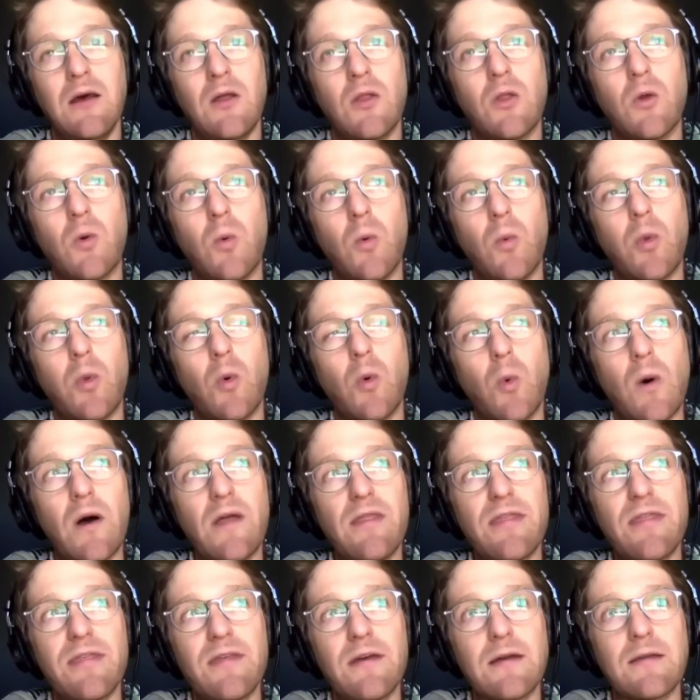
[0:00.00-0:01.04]
The
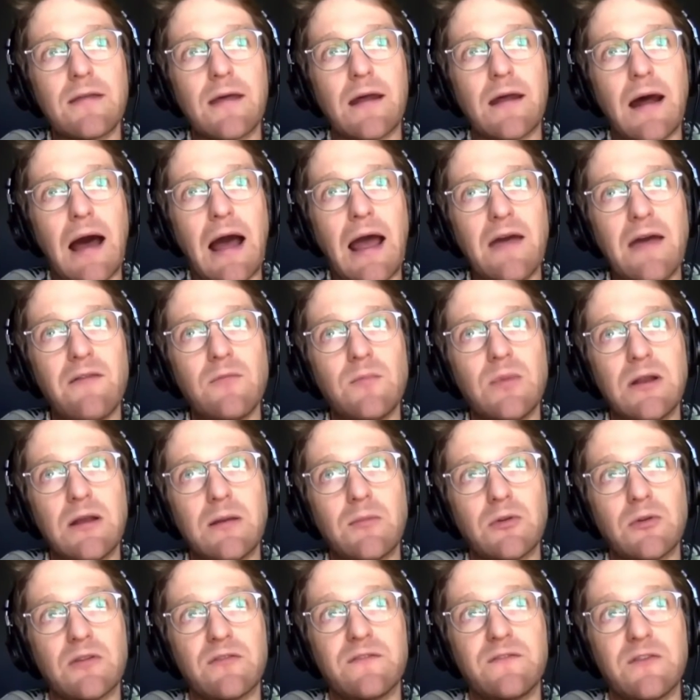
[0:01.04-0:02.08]
one thing that I haven't been
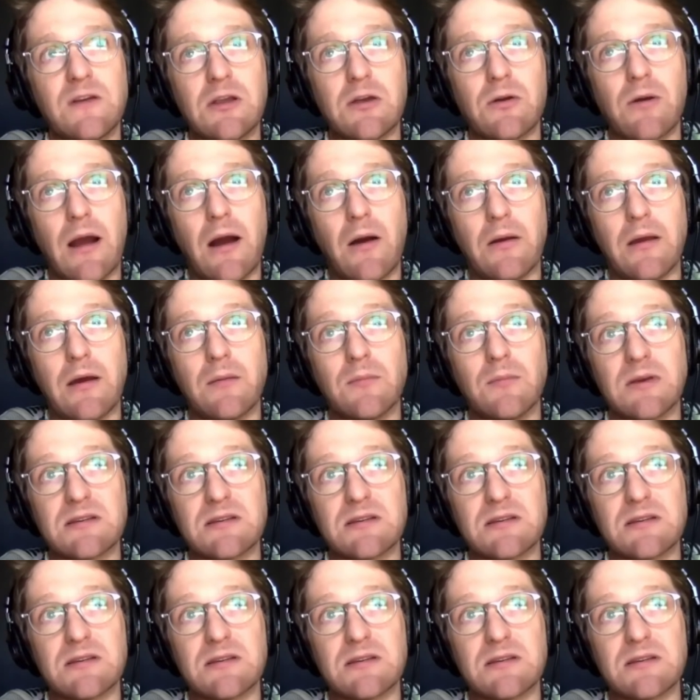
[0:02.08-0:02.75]
able to figure out yet,